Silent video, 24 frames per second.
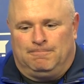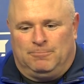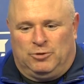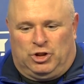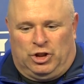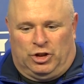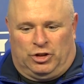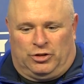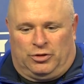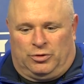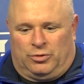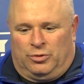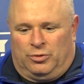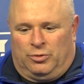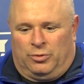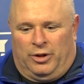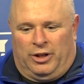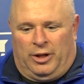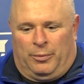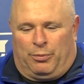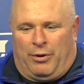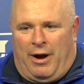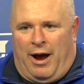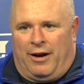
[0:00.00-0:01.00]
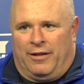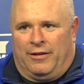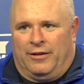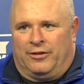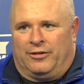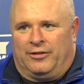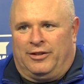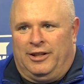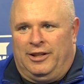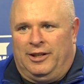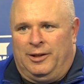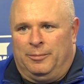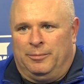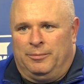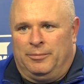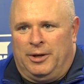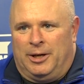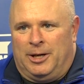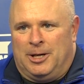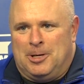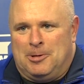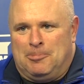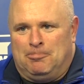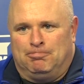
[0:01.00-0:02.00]
just really proud of this
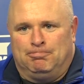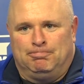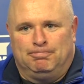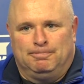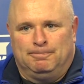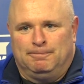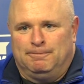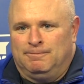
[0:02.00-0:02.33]
team.